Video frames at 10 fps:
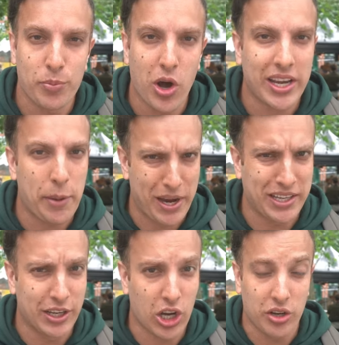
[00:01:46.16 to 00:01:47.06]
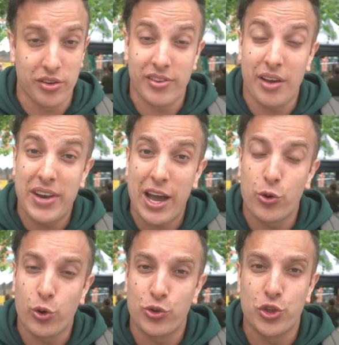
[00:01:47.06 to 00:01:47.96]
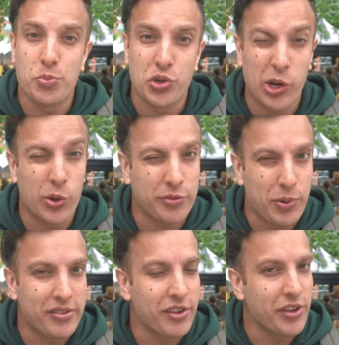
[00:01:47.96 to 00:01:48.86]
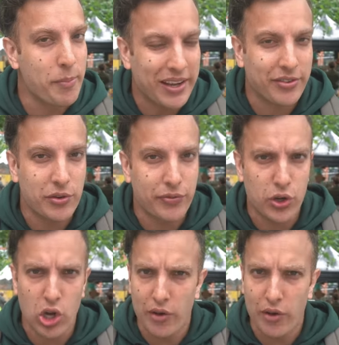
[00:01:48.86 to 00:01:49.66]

food market, Piccadilly Gardens. I've now gone to Burrito Expresso, some Mexican food.